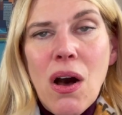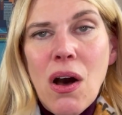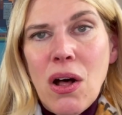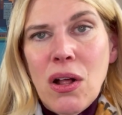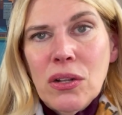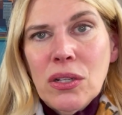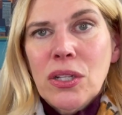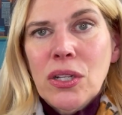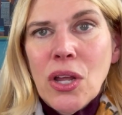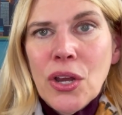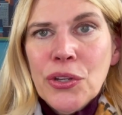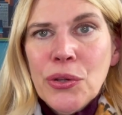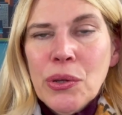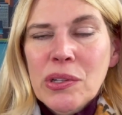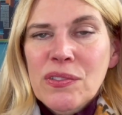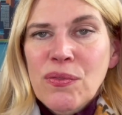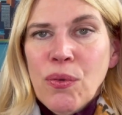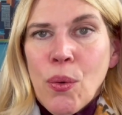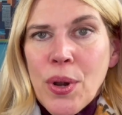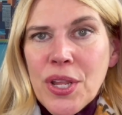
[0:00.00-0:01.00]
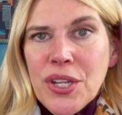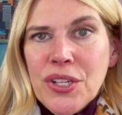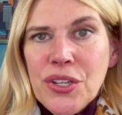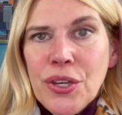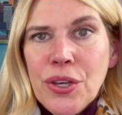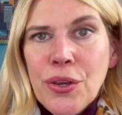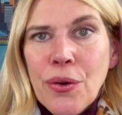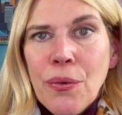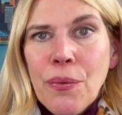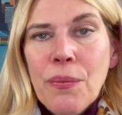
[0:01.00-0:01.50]
all along US
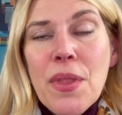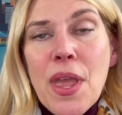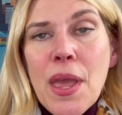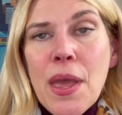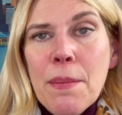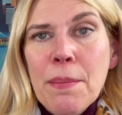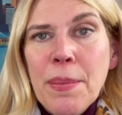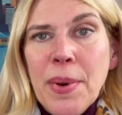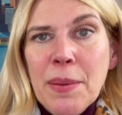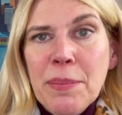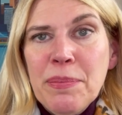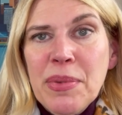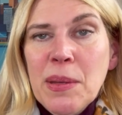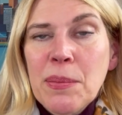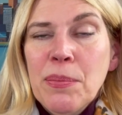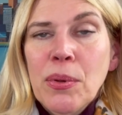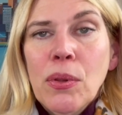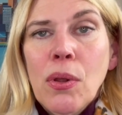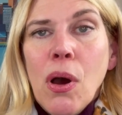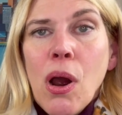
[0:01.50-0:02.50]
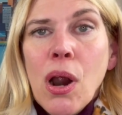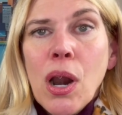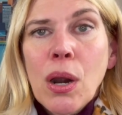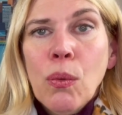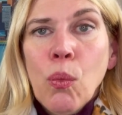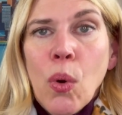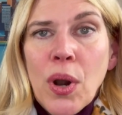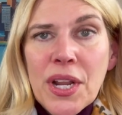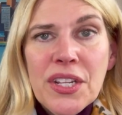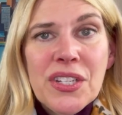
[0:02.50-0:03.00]
42, but people are
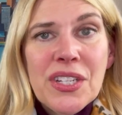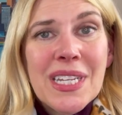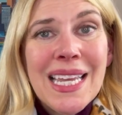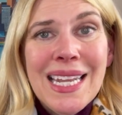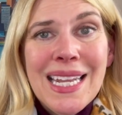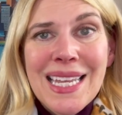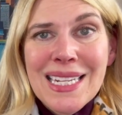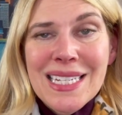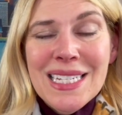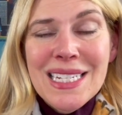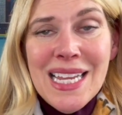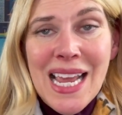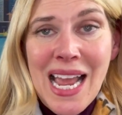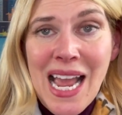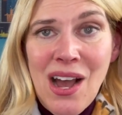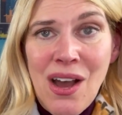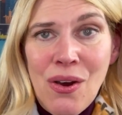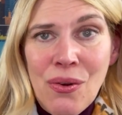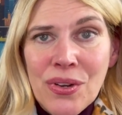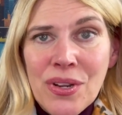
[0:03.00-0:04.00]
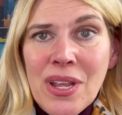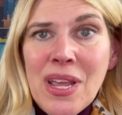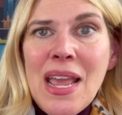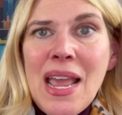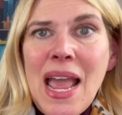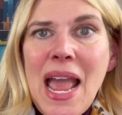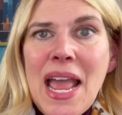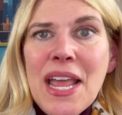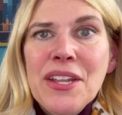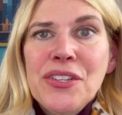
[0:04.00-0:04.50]
wanting to get into town.
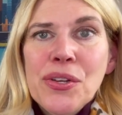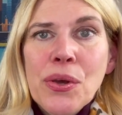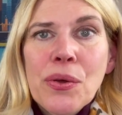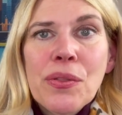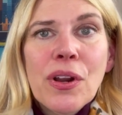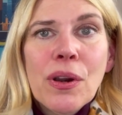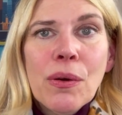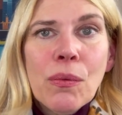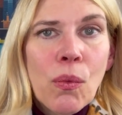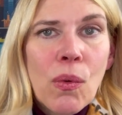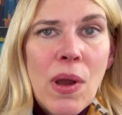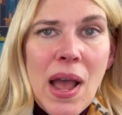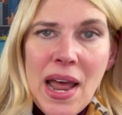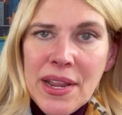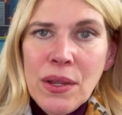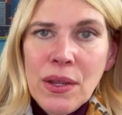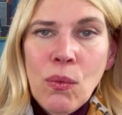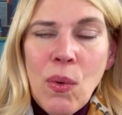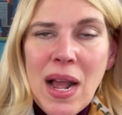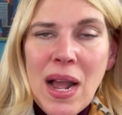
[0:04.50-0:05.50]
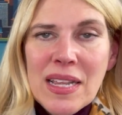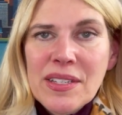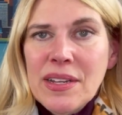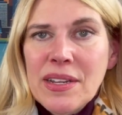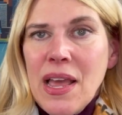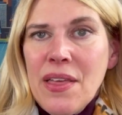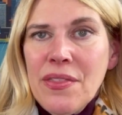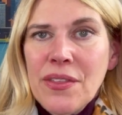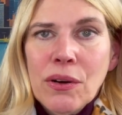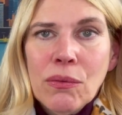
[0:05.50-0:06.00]
And so they're heading west,
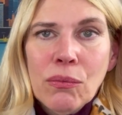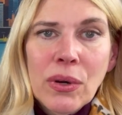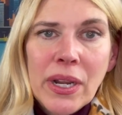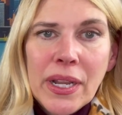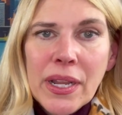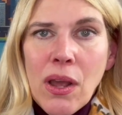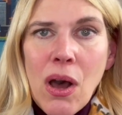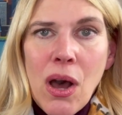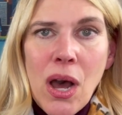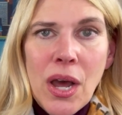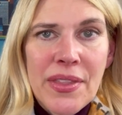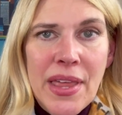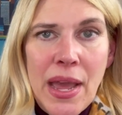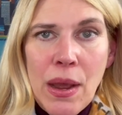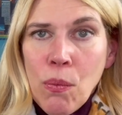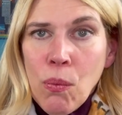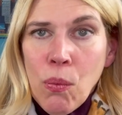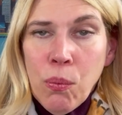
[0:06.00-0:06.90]
and they're really on that